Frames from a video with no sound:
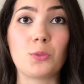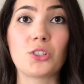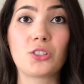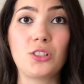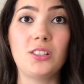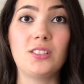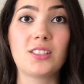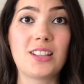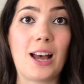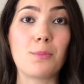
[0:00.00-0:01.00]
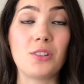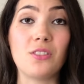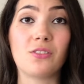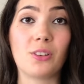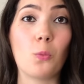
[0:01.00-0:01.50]
which could stop
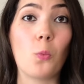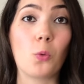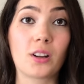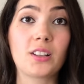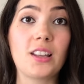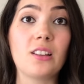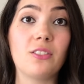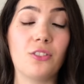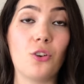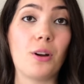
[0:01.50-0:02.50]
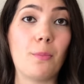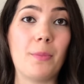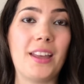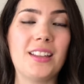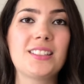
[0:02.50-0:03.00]
you from working for a
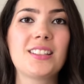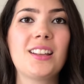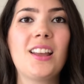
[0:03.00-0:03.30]
bit,